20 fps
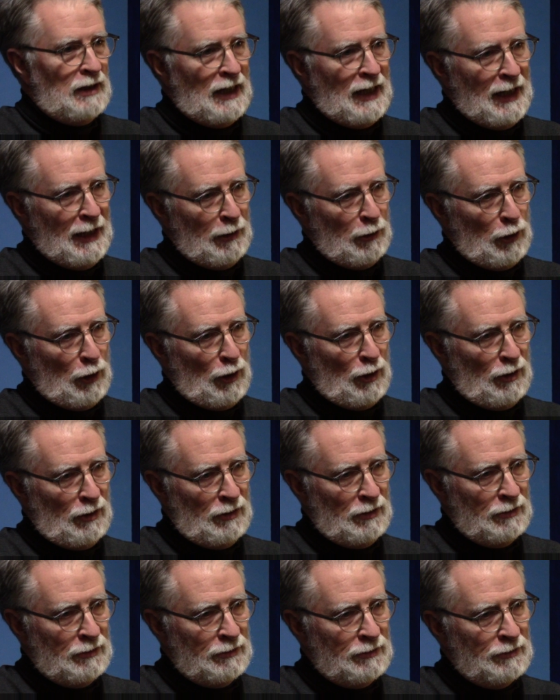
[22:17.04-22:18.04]

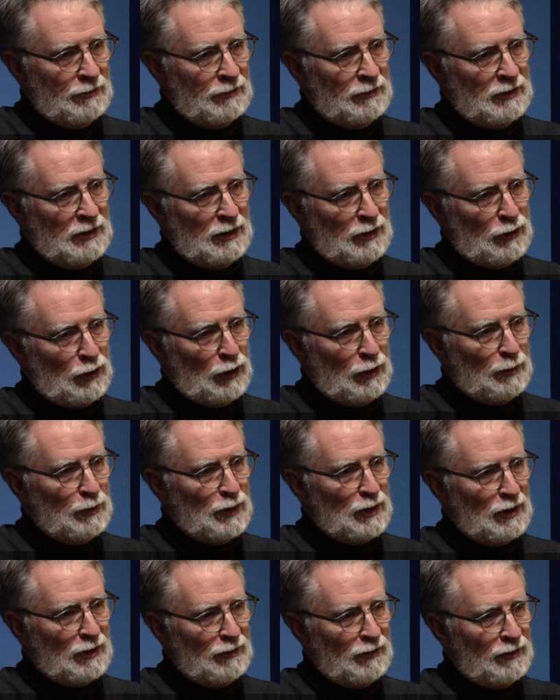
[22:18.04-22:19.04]
error in
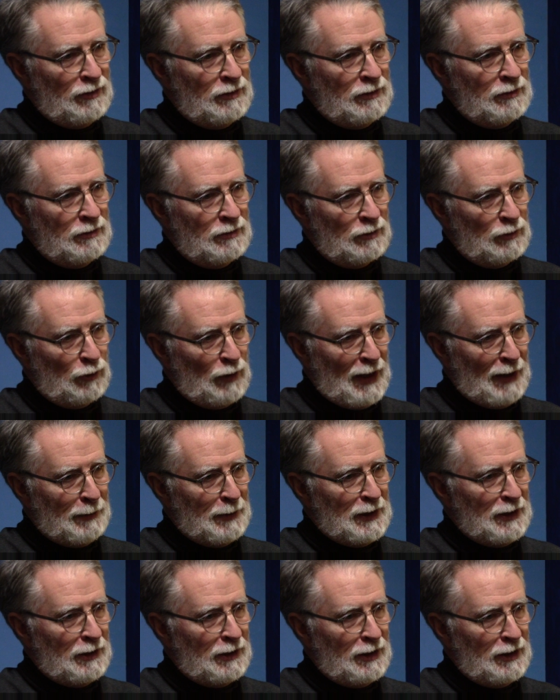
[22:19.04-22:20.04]
terms of
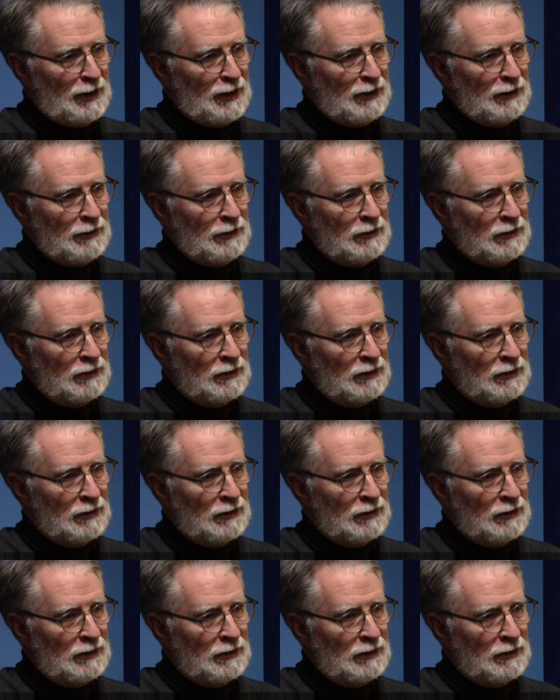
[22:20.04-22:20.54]
rabbit hunting,